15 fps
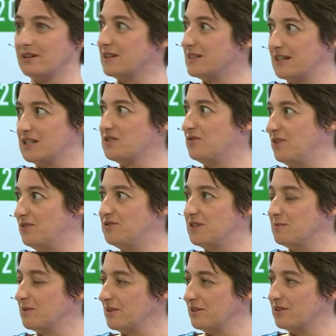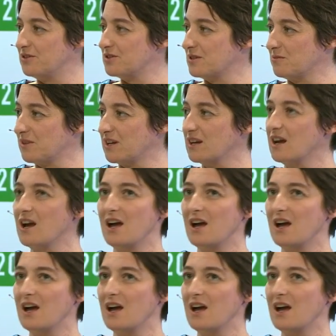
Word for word: let's say it's 50 million or something,